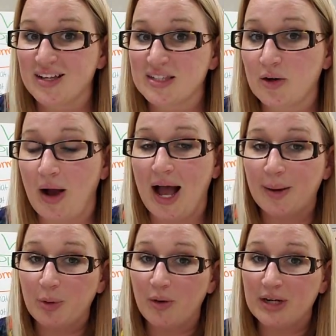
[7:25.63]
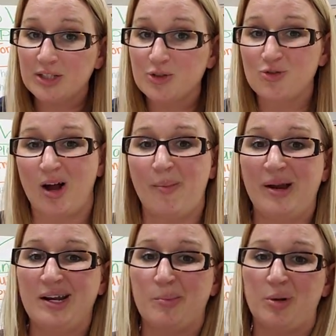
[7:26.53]
So I'm going to draw
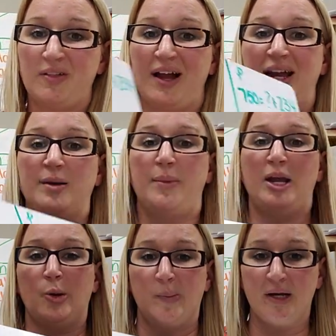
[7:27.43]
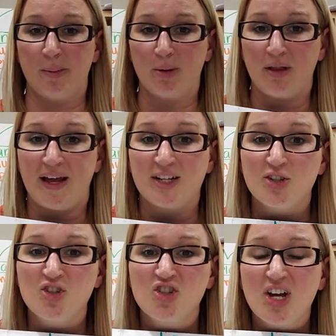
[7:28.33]
my number line, my open number line,
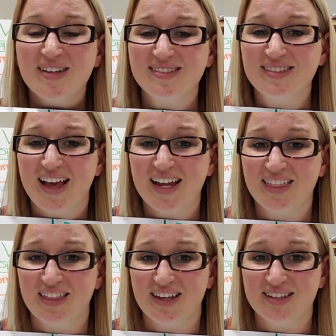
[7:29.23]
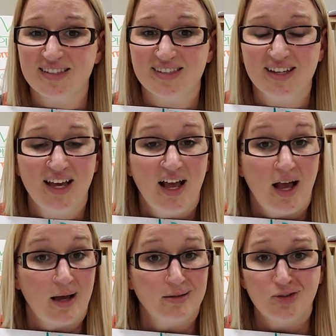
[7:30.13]
just like this,
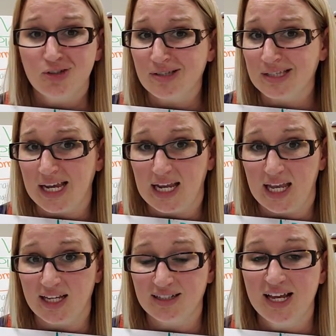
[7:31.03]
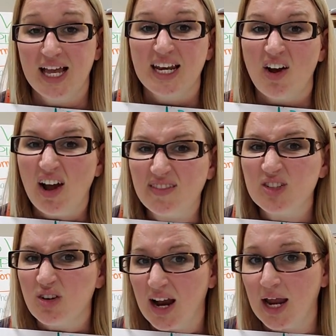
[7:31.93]
just like it. Now I
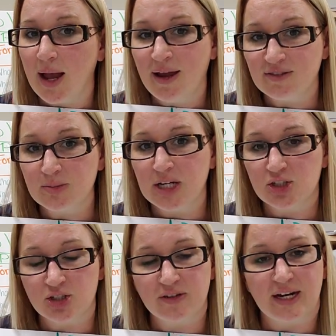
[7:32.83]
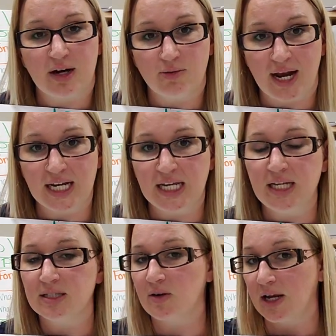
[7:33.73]
have to make sure that I write
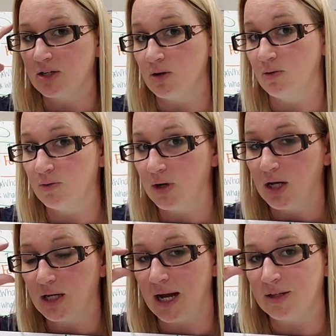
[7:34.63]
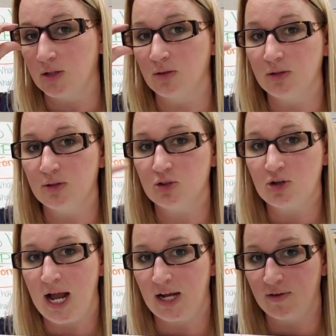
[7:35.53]
neat so I don't lose
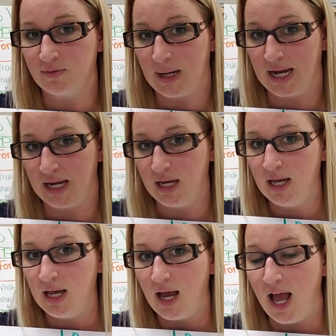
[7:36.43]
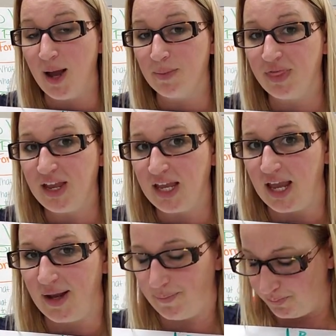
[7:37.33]
track of my
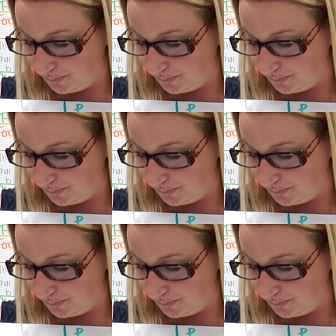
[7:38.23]
thinking.